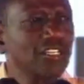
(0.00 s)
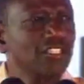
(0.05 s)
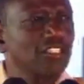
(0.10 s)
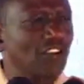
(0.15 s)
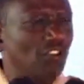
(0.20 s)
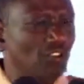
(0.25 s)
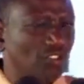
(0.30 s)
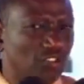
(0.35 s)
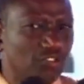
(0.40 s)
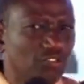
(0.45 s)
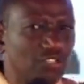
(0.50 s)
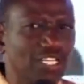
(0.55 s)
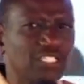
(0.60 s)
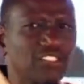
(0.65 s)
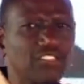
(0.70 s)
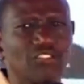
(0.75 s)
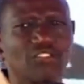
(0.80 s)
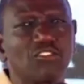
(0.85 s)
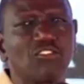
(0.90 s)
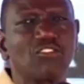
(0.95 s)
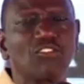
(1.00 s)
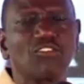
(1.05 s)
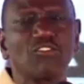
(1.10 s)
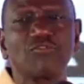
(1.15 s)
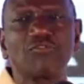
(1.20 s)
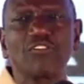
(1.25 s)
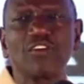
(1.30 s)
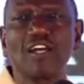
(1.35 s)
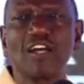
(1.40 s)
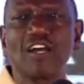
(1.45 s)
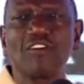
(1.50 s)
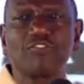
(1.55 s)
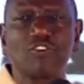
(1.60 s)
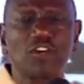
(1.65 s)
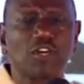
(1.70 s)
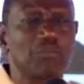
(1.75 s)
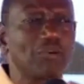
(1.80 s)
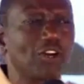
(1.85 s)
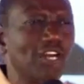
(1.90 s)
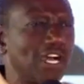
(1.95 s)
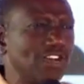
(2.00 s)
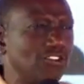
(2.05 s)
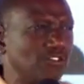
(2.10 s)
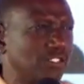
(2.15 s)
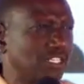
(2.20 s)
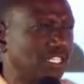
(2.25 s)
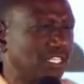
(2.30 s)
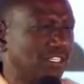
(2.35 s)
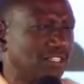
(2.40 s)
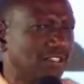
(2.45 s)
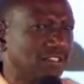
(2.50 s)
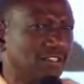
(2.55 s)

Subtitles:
the construction of affordable housing.